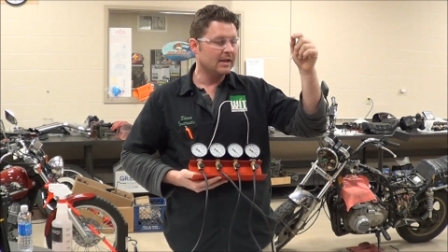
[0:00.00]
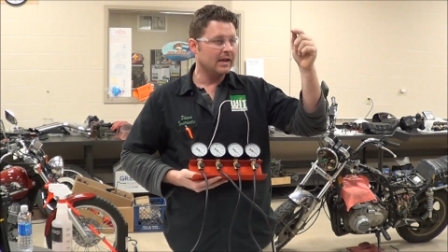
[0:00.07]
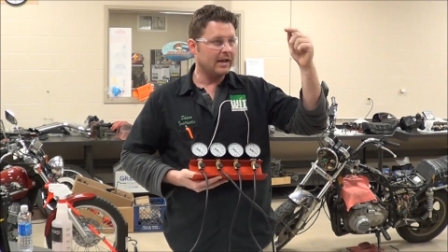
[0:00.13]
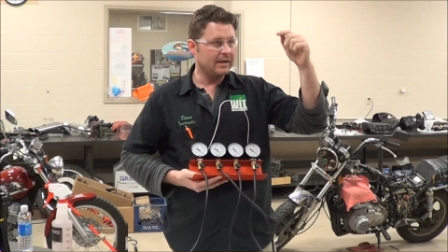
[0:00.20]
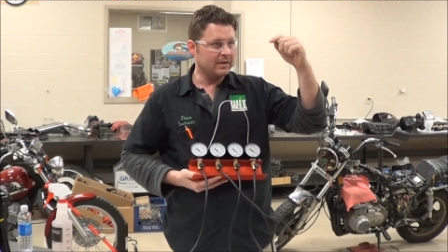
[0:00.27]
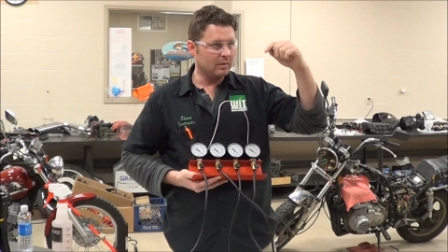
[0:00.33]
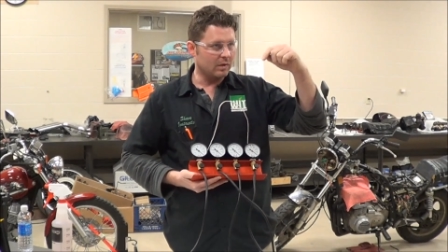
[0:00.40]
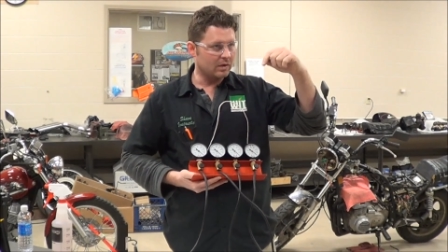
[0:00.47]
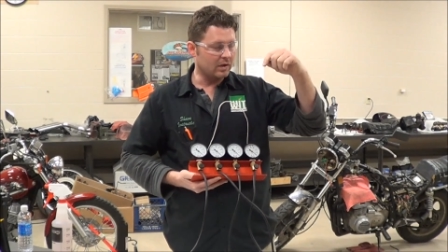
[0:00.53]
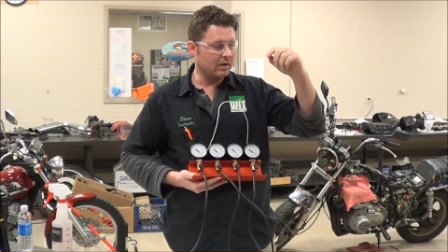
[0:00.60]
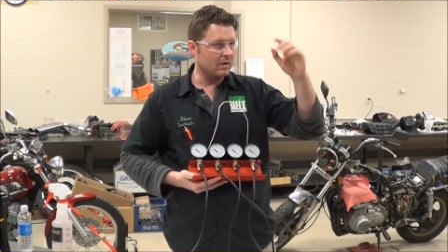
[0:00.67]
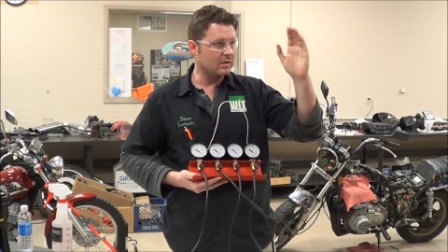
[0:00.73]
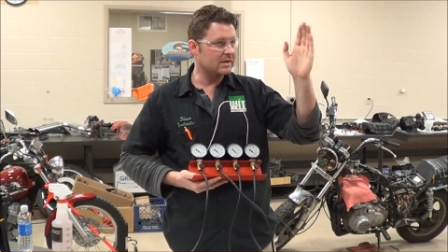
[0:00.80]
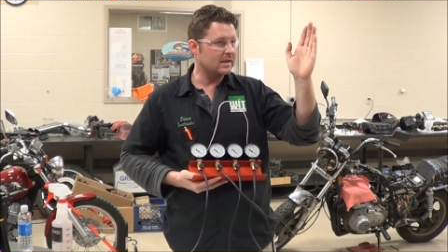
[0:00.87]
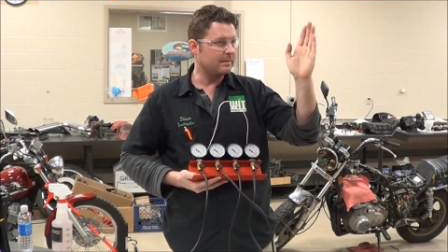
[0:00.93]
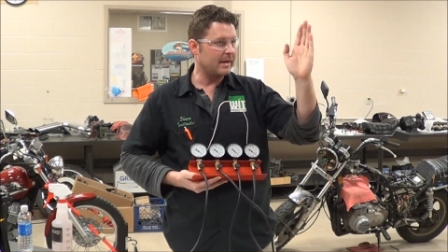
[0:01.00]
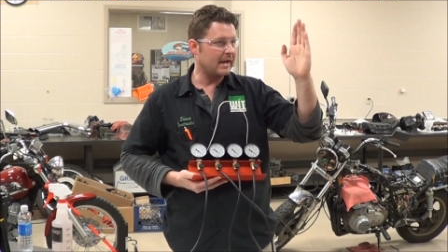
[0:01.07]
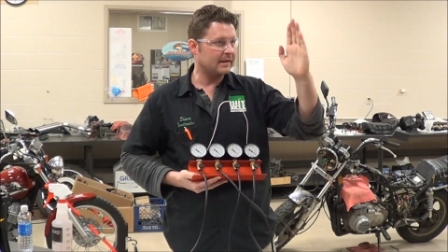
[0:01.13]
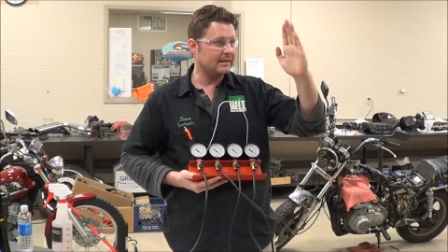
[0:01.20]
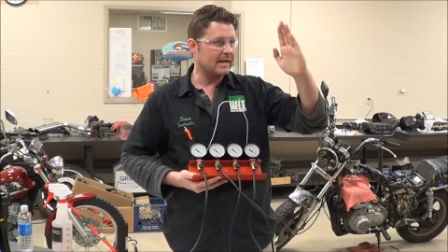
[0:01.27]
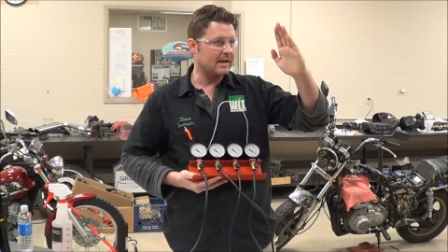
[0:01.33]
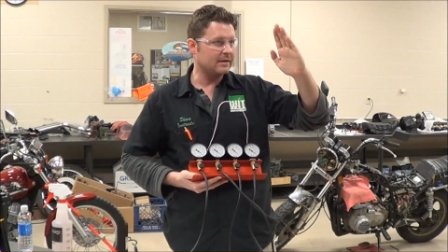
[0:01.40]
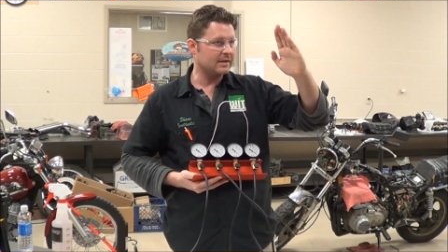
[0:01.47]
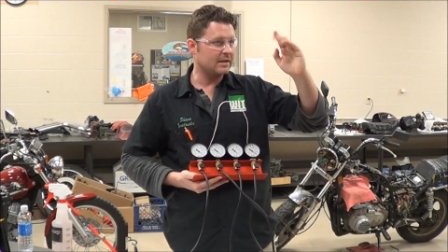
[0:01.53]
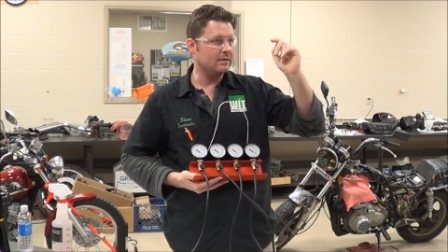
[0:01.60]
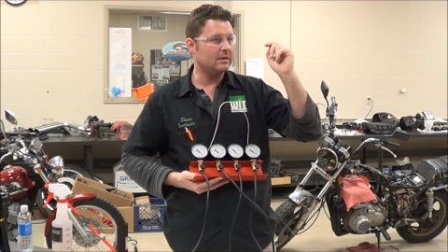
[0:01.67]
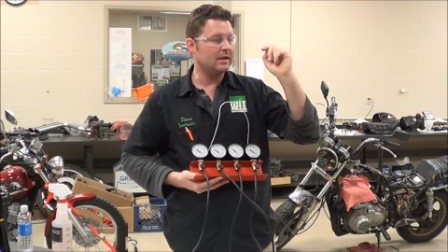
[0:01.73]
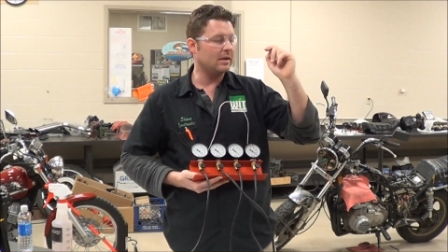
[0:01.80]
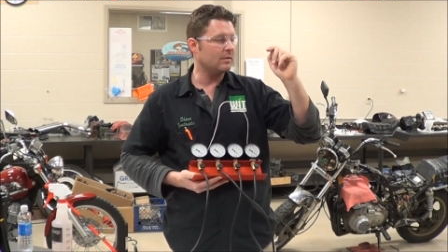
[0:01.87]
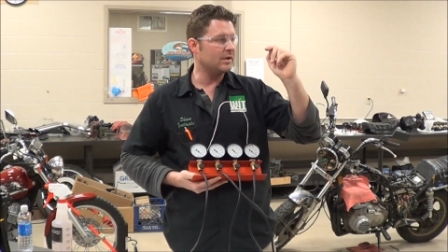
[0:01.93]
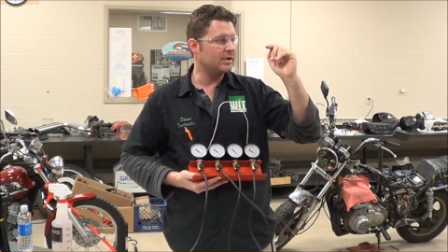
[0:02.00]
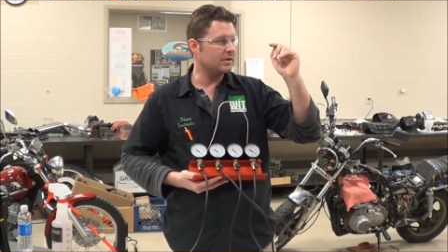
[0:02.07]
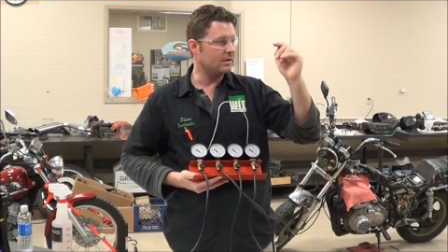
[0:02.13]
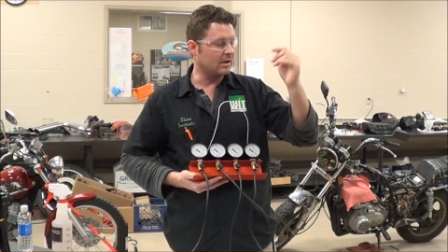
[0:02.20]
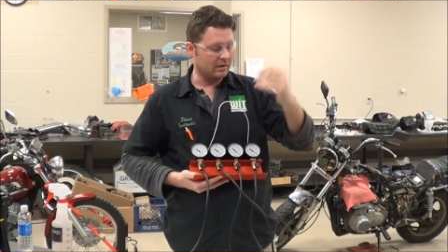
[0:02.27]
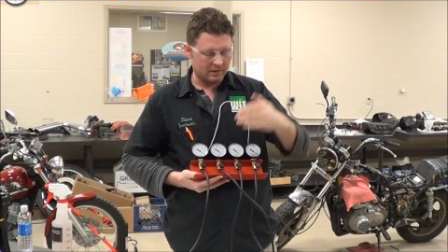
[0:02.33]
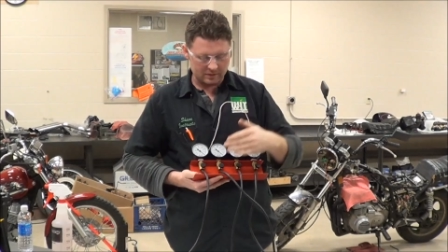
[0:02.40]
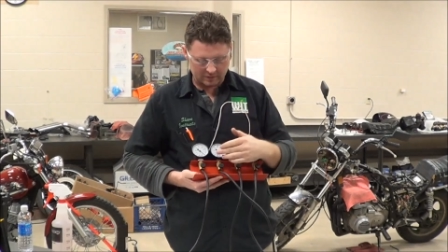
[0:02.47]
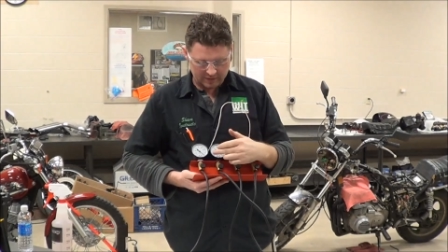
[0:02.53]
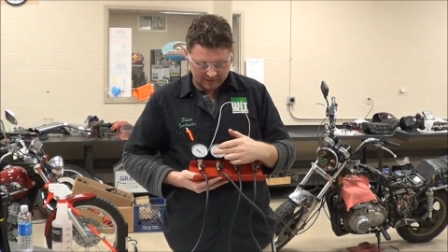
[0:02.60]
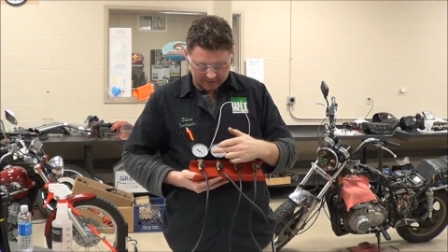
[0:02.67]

and you will close it back down till you get what you call